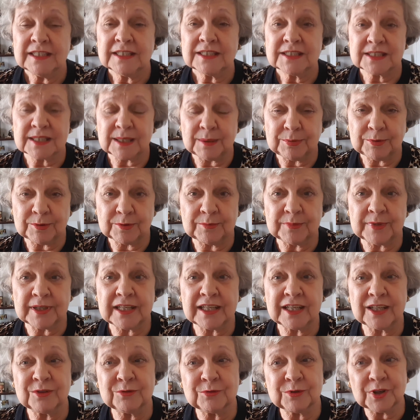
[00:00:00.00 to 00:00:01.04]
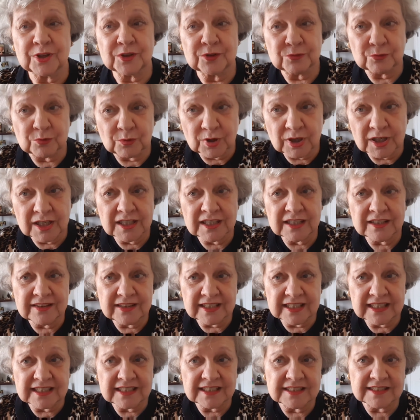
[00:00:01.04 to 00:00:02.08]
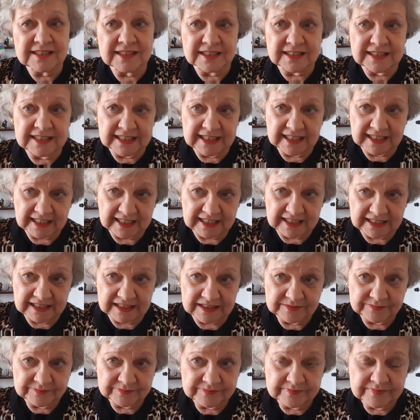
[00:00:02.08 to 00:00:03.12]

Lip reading: supplementing with one of these a day